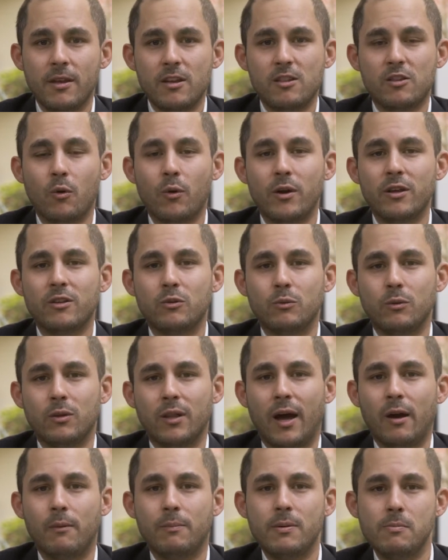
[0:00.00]
It's going to
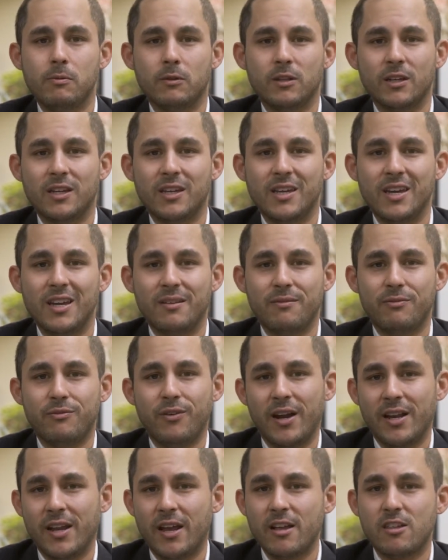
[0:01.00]
allow people to get
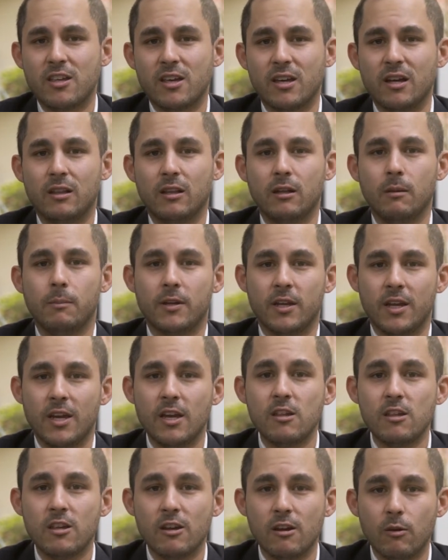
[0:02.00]
financing a little bit
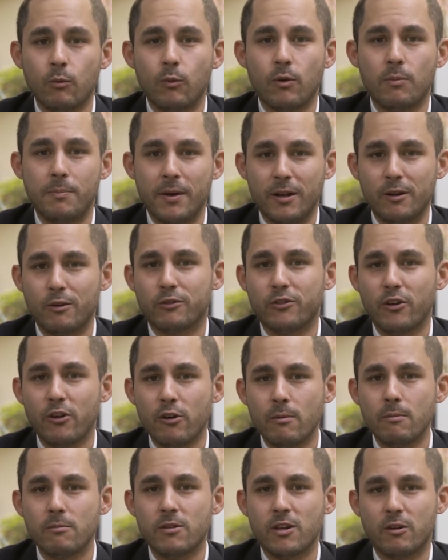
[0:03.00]
easier with better
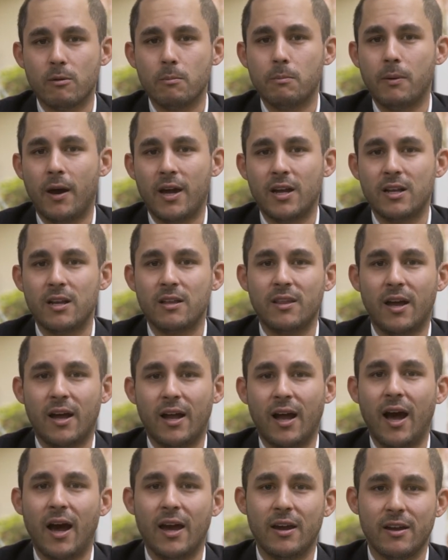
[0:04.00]
terms that are buying in that
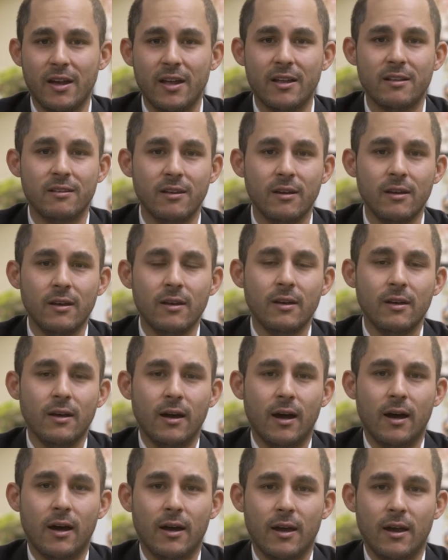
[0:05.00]
high end
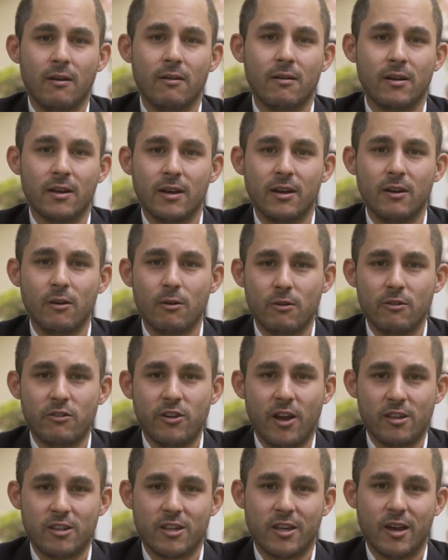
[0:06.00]
area here in
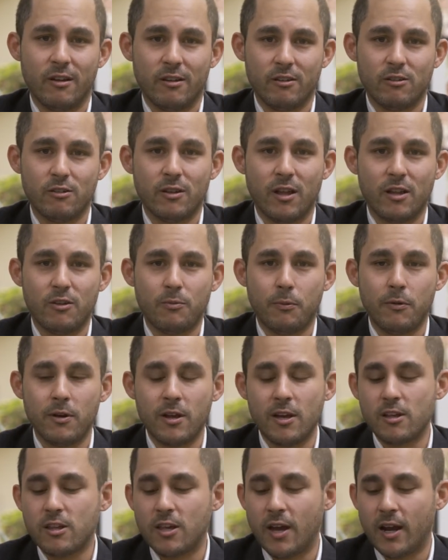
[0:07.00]
Shasta County. So that's
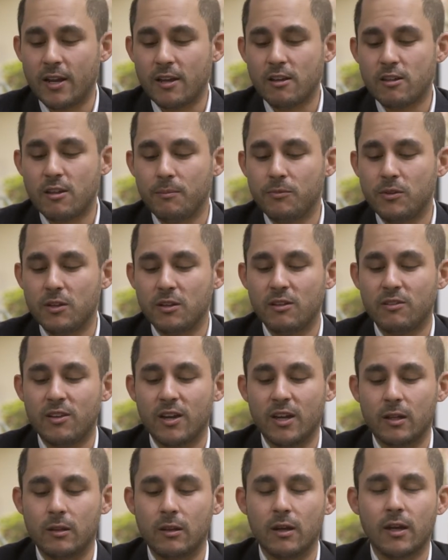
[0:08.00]
pretty exciting, something to
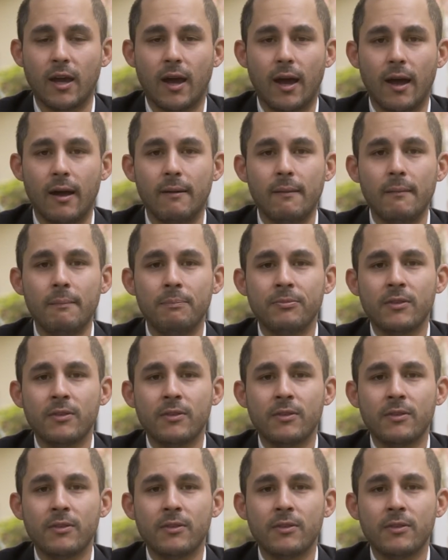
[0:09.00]
take a look at.